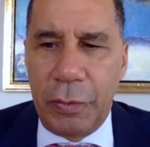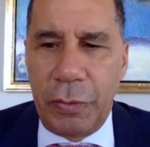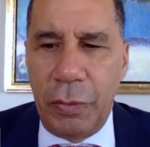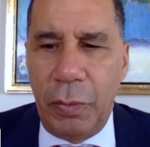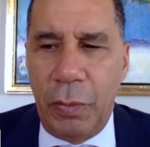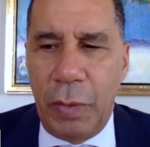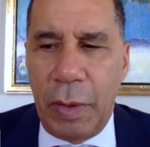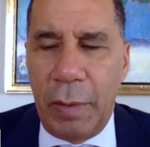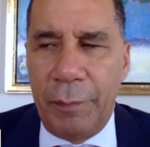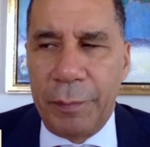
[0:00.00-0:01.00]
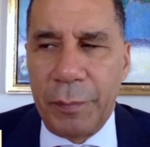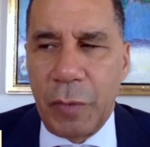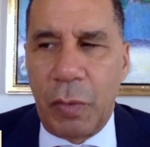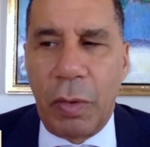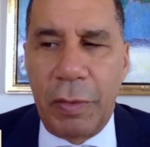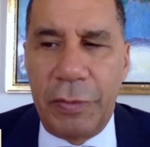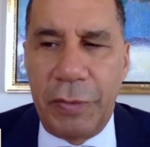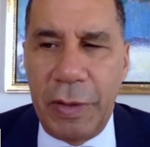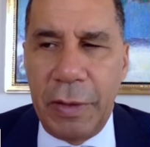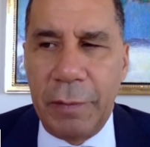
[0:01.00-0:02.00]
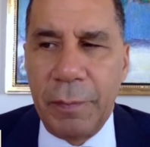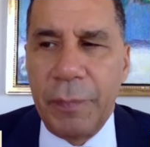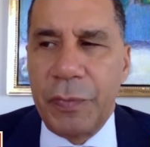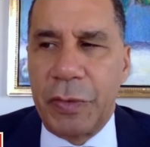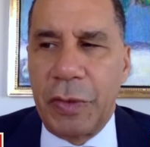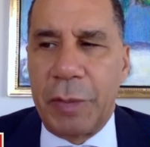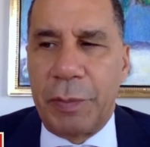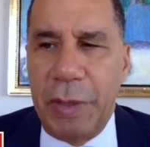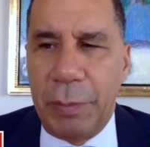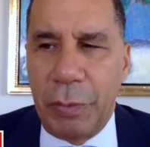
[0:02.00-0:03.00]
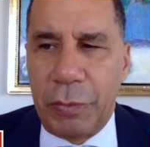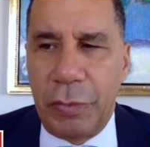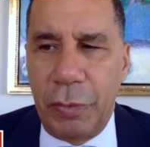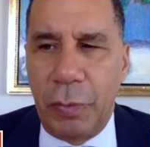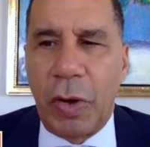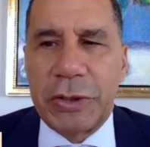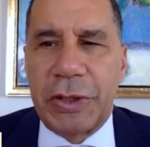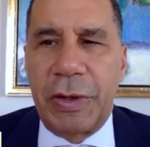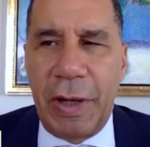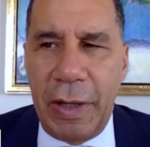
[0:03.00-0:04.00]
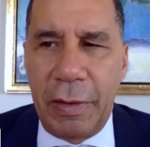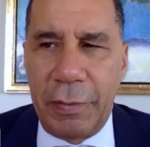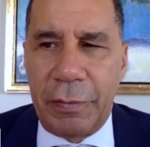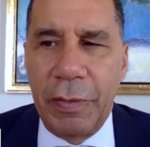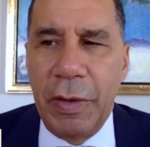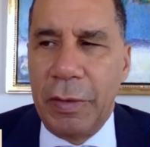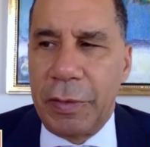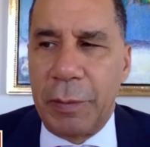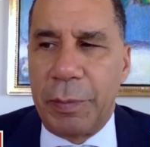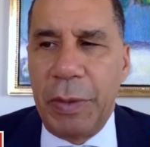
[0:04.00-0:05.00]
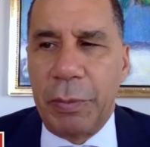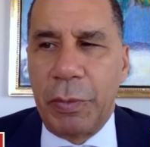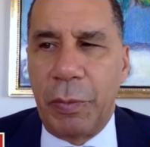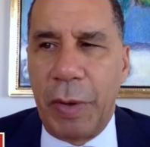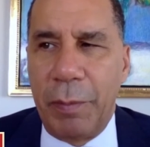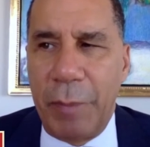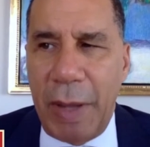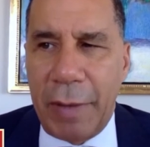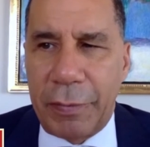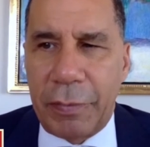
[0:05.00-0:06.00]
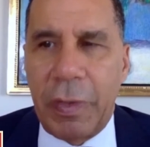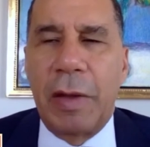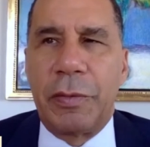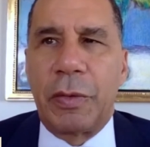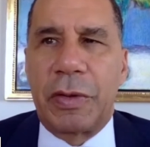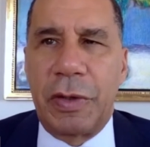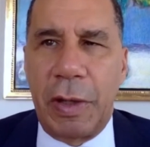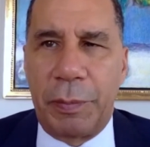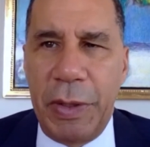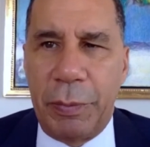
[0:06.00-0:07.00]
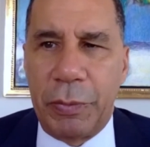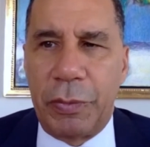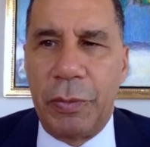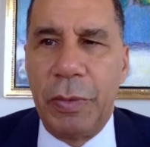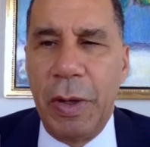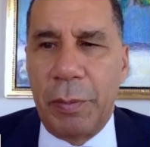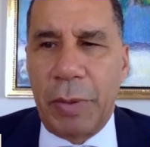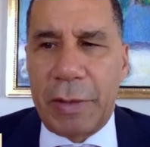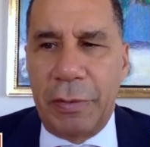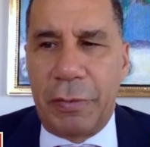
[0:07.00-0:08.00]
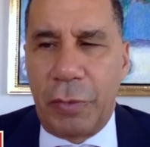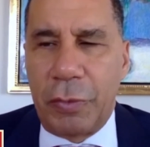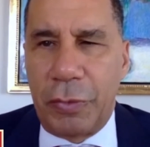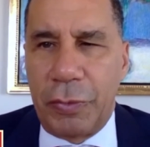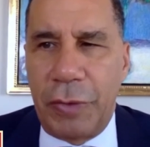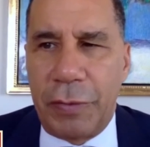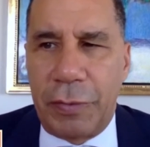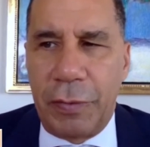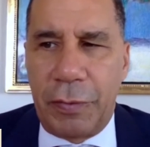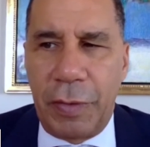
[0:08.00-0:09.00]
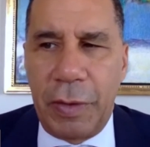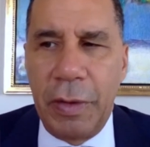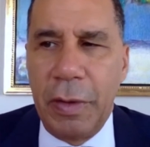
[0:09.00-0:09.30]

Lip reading: to quarantine, to get people to wash their hands, to get people to wear masks, to get people to practice social distancing